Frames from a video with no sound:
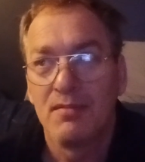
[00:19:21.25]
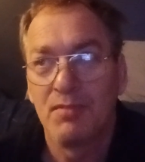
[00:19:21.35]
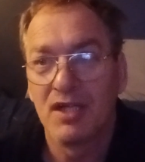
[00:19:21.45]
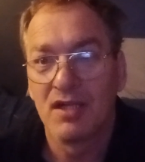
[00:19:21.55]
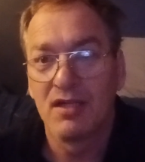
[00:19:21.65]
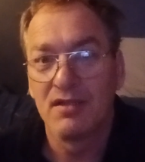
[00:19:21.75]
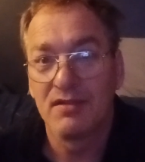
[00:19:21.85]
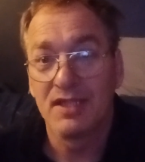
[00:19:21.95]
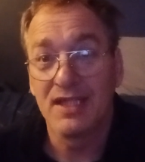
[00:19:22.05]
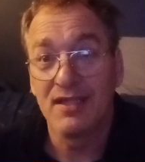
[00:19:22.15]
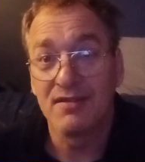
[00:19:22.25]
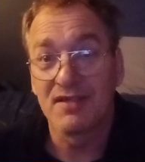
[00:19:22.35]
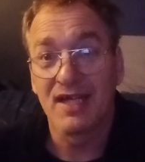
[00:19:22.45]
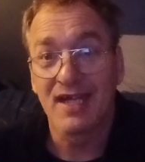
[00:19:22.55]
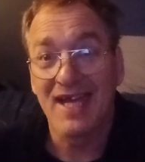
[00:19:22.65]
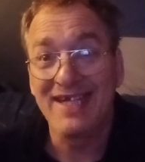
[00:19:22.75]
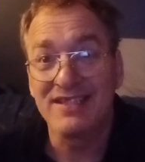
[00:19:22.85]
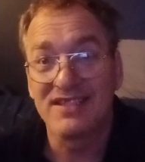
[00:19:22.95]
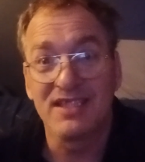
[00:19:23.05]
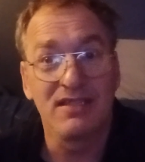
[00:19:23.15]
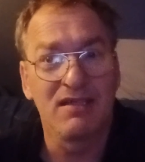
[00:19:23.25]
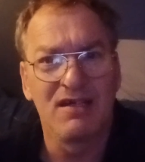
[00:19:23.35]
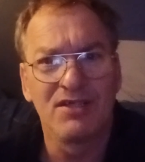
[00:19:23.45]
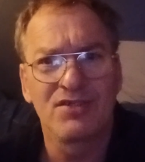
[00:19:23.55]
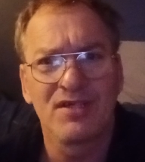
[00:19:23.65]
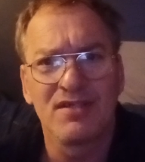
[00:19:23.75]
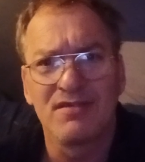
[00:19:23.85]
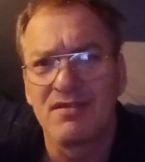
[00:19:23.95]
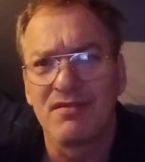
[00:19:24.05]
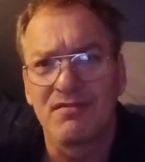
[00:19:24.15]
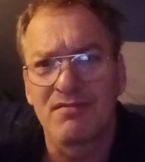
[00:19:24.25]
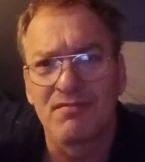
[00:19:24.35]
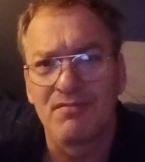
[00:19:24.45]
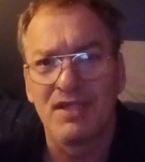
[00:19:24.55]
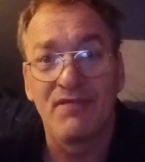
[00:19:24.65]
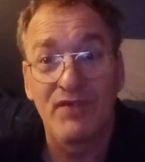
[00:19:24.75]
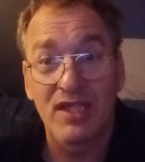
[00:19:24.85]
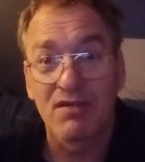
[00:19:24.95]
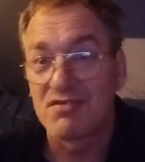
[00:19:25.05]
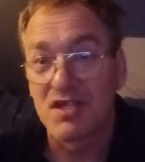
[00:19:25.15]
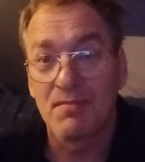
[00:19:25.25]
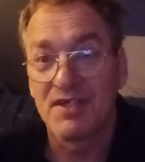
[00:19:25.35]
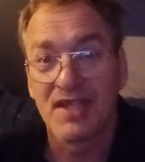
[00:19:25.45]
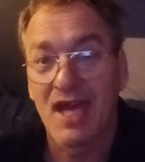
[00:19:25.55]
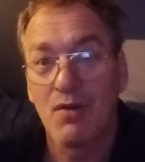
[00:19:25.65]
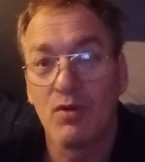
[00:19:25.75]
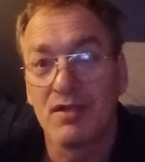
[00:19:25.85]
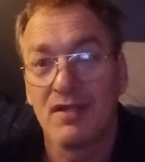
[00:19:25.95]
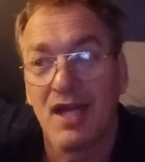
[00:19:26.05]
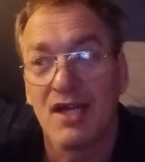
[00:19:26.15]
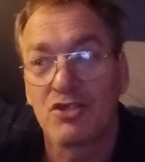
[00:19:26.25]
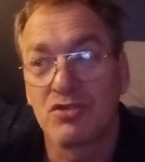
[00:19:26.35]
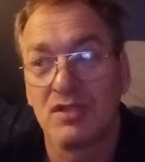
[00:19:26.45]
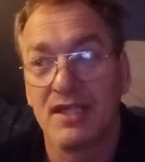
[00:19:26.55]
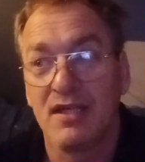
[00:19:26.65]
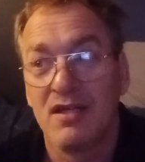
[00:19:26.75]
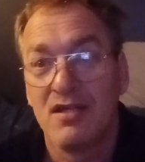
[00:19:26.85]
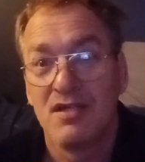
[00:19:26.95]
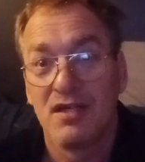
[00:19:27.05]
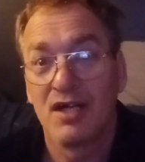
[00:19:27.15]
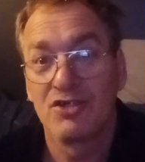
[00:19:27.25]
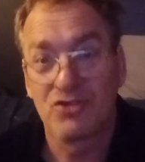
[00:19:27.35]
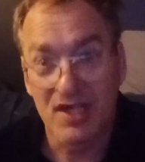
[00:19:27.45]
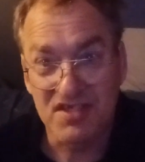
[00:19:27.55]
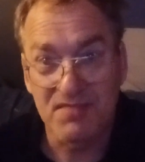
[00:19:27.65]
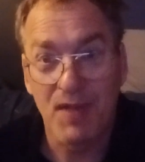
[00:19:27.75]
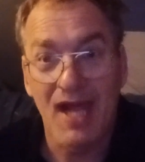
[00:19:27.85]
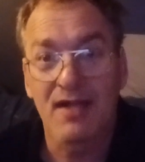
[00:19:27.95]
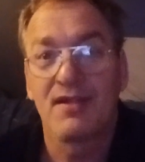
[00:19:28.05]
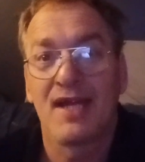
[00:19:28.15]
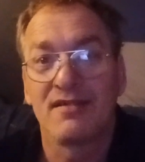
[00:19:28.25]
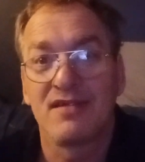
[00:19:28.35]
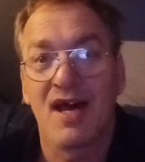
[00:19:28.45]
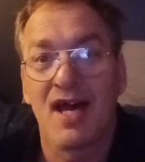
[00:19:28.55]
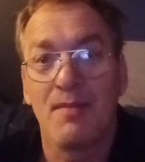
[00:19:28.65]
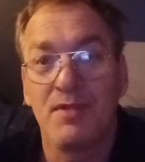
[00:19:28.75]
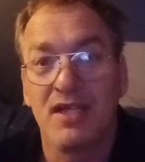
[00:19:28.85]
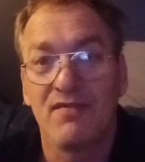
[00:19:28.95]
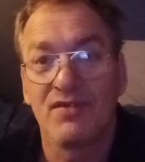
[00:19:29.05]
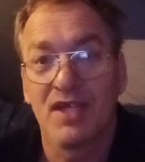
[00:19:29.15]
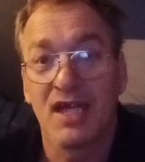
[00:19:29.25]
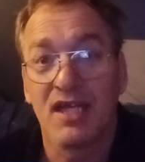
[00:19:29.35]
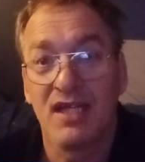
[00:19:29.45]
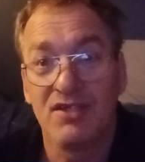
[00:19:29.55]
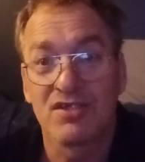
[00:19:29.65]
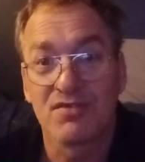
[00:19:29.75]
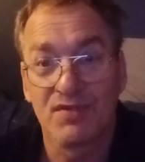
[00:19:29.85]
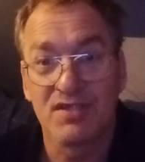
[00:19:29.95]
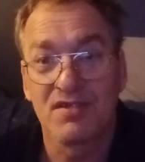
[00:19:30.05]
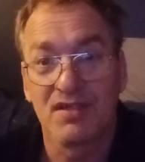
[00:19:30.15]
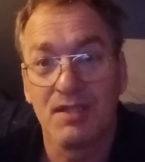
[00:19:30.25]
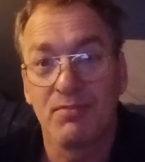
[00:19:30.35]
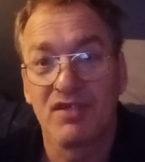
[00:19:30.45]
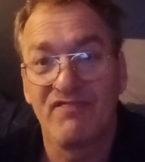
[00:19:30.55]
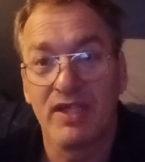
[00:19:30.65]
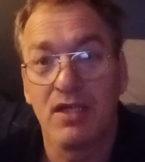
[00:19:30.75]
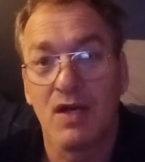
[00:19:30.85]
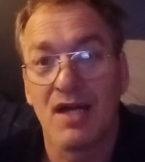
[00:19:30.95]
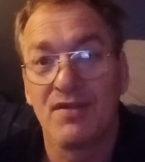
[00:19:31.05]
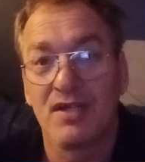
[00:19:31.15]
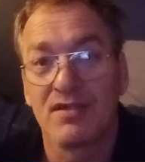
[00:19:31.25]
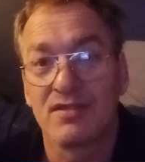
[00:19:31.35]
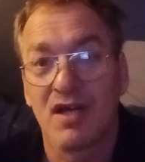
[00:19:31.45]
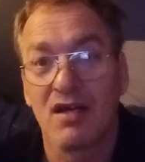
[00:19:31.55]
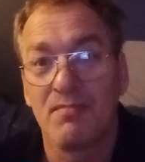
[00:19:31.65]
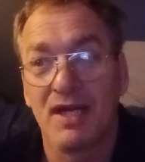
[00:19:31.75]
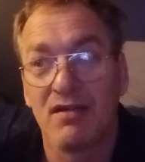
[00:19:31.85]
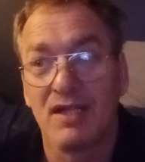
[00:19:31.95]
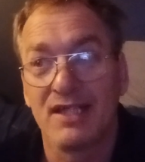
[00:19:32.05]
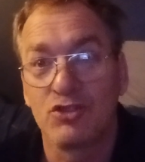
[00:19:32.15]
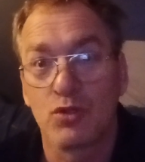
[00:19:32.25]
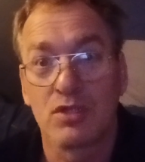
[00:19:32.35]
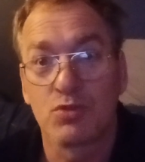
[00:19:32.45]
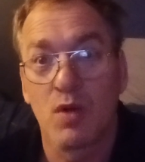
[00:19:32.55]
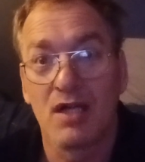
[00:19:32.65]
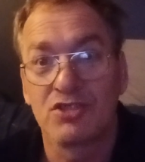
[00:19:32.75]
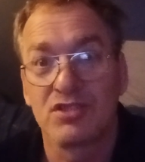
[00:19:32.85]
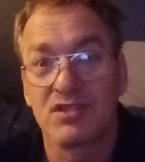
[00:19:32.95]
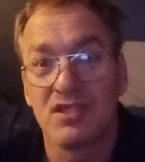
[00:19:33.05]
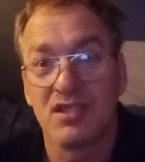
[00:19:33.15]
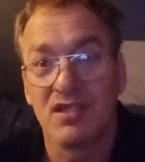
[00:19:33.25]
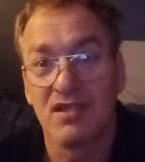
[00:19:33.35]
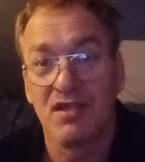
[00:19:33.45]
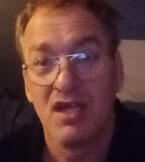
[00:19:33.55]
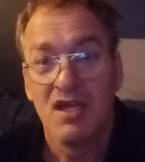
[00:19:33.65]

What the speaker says: But he's like 1800 living or something like that, where they actually are dressed back in that time and everything. And he just recently put a video on there talking about like George Washington and